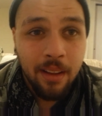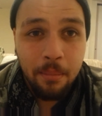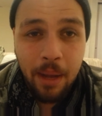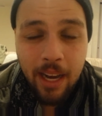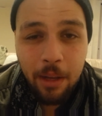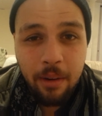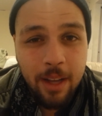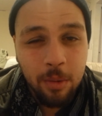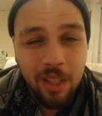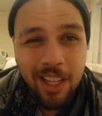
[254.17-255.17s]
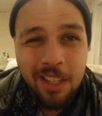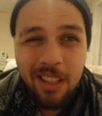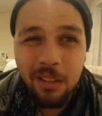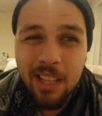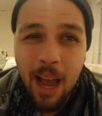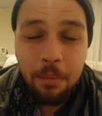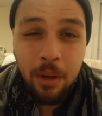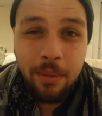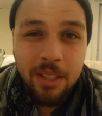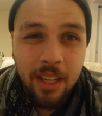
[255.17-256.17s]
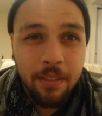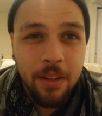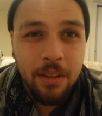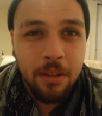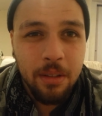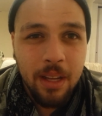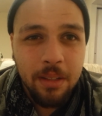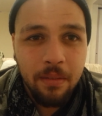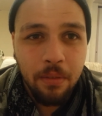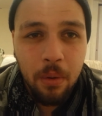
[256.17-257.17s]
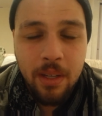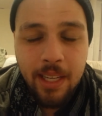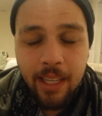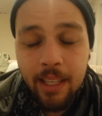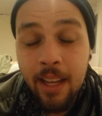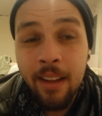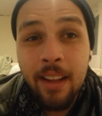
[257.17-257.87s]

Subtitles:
But anyways, let's get into the top 3 receivers of 2014.